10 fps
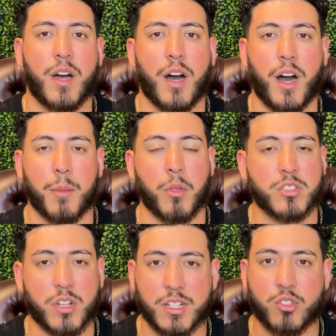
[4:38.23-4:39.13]

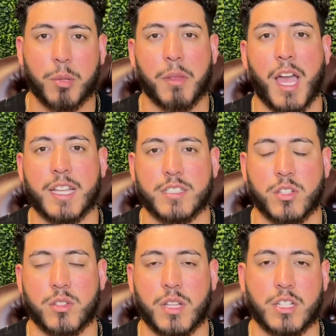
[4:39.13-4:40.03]
Those are extremely high
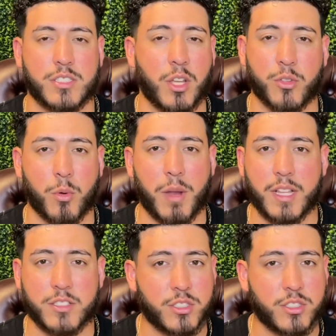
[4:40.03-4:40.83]
sell-through rates.